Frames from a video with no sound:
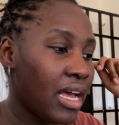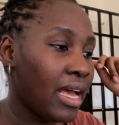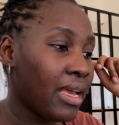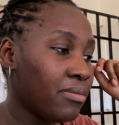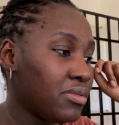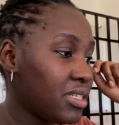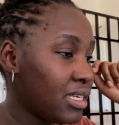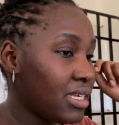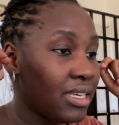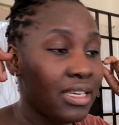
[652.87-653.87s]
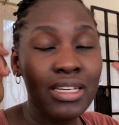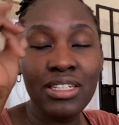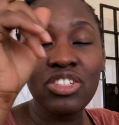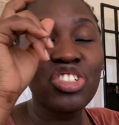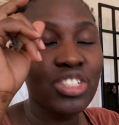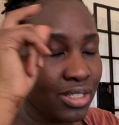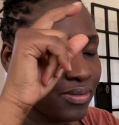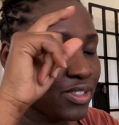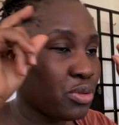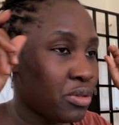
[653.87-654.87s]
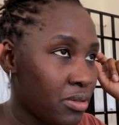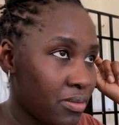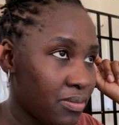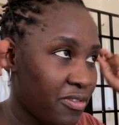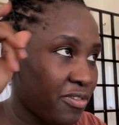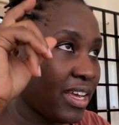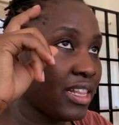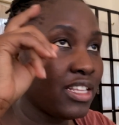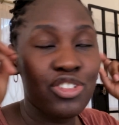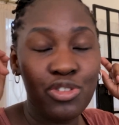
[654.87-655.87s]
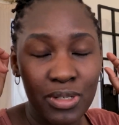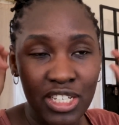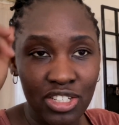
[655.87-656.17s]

I'm taking each individual file into